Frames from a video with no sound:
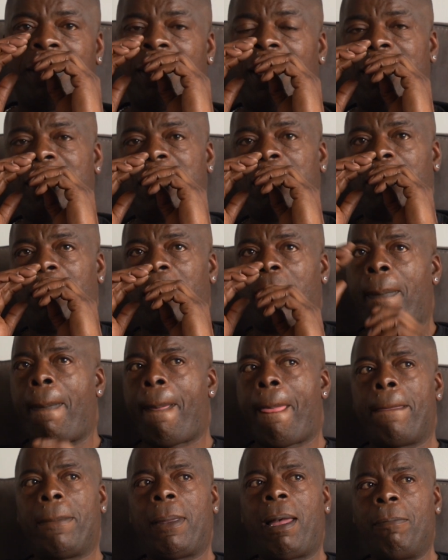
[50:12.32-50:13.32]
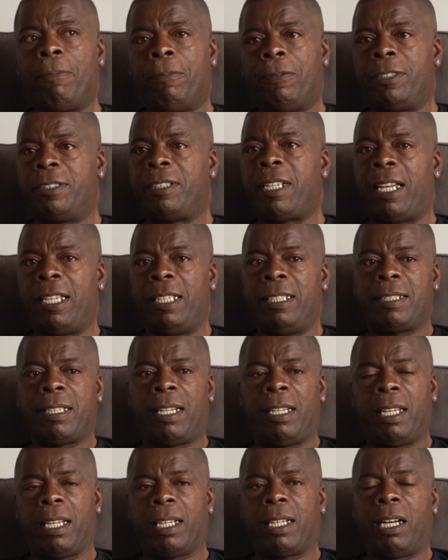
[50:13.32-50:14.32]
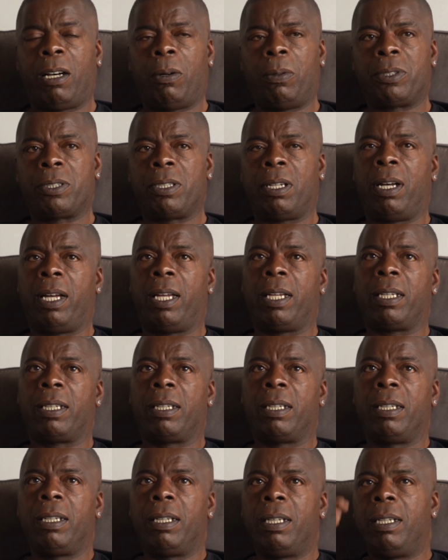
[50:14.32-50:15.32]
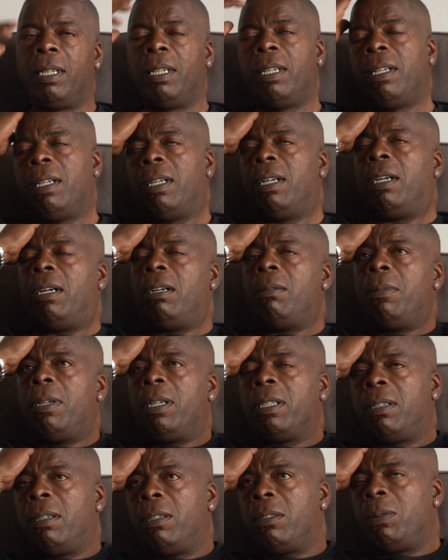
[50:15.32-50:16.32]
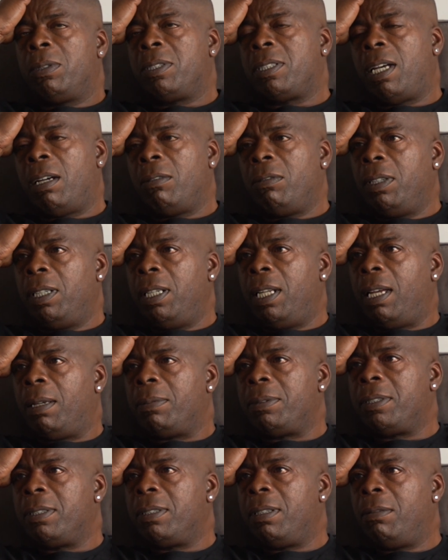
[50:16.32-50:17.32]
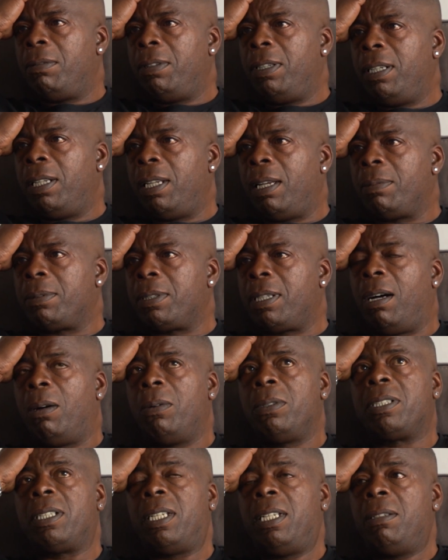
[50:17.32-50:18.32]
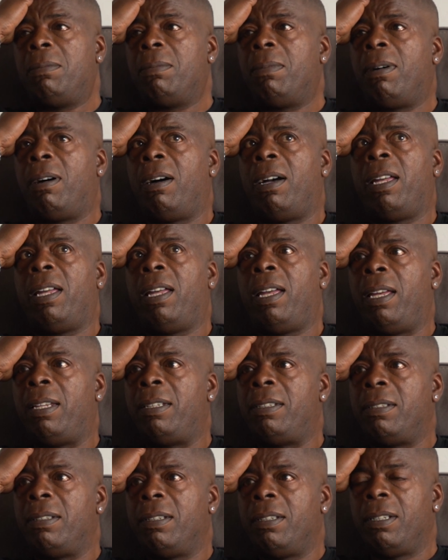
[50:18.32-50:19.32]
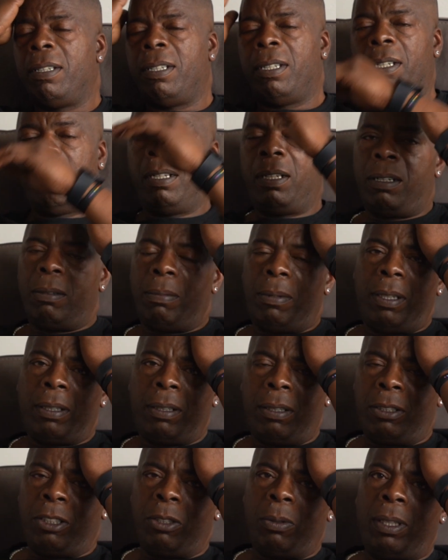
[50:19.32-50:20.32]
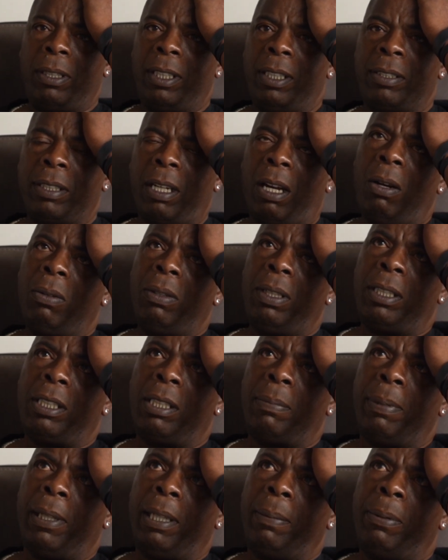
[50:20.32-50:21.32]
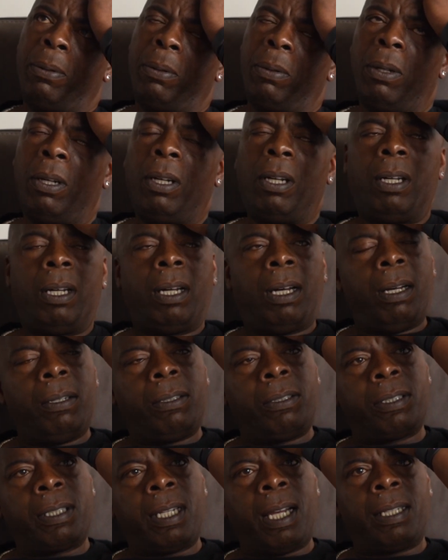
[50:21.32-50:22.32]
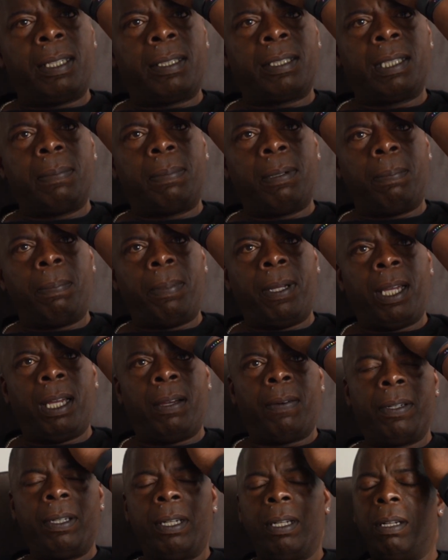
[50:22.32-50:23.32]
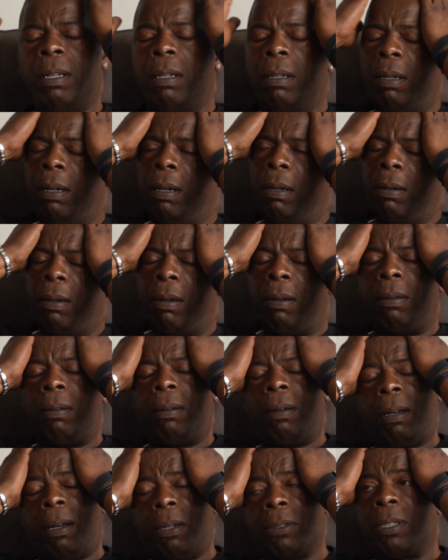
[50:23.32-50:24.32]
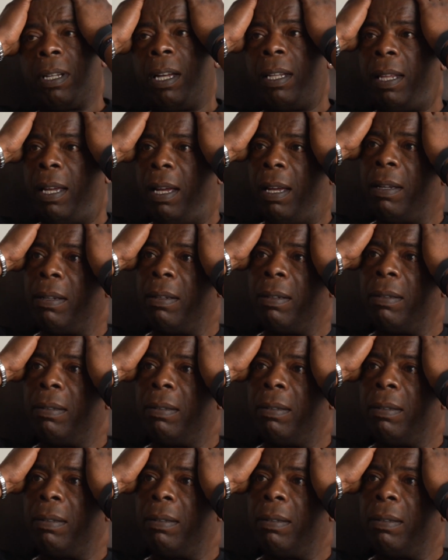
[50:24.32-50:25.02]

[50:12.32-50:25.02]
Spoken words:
the taste of it. And for days, I was like, oh my God, was that a relapse? Did I relapse? I was in my head. Oh my God, do I need to own it to people? Because I had a sip of beer and I was like that.